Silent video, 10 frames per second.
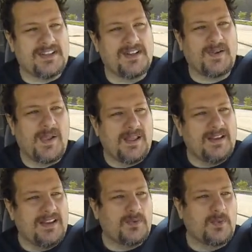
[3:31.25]
And uh,
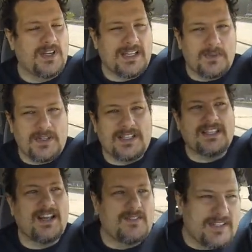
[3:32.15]
really, really
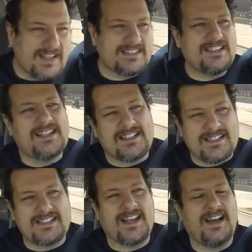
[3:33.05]
love the aesthetic
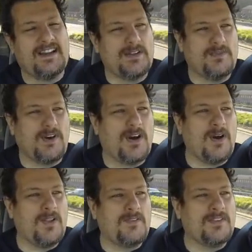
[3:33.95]
design of
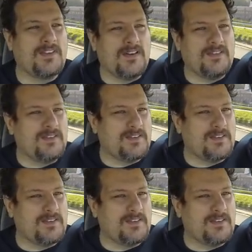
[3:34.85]
all of the the,